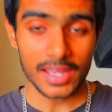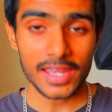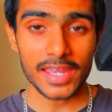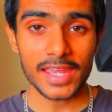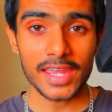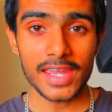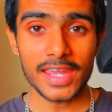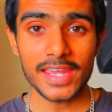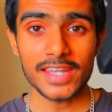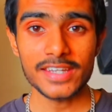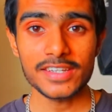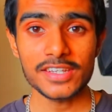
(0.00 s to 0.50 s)

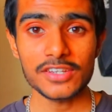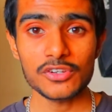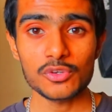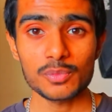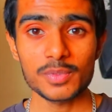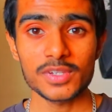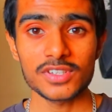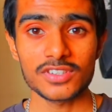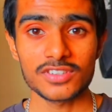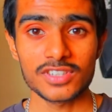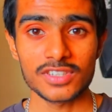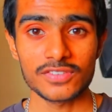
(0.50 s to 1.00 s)
80
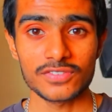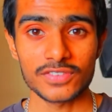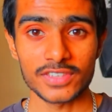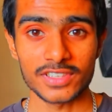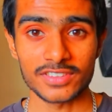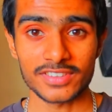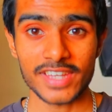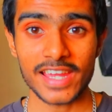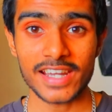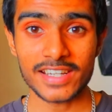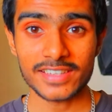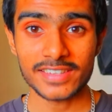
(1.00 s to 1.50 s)
rupees
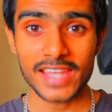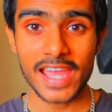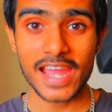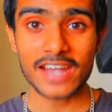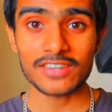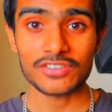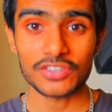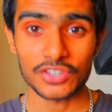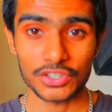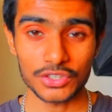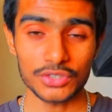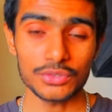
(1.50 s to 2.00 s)
difference, and
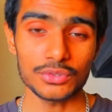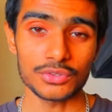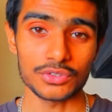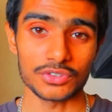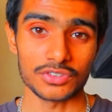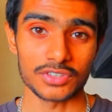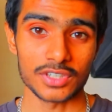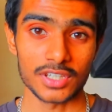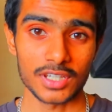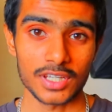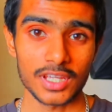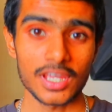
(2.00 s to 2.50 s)
that's
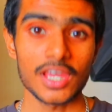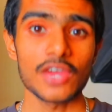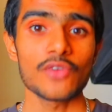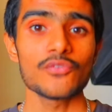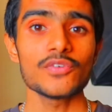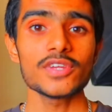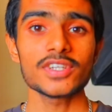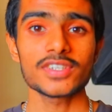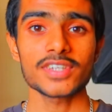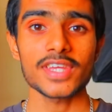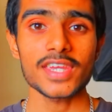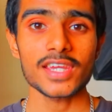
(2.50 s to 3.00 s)
huge.
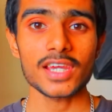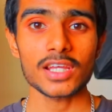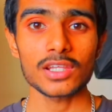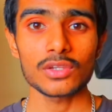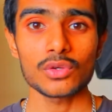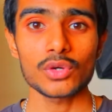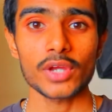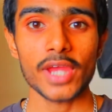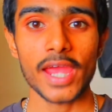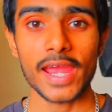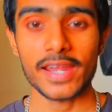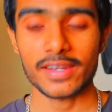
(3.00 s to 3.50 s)
We take a
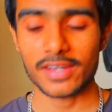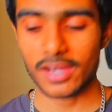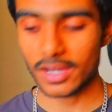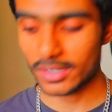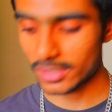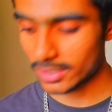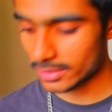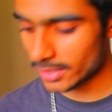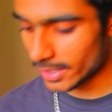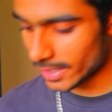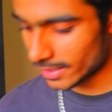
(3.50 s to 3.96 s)
look at another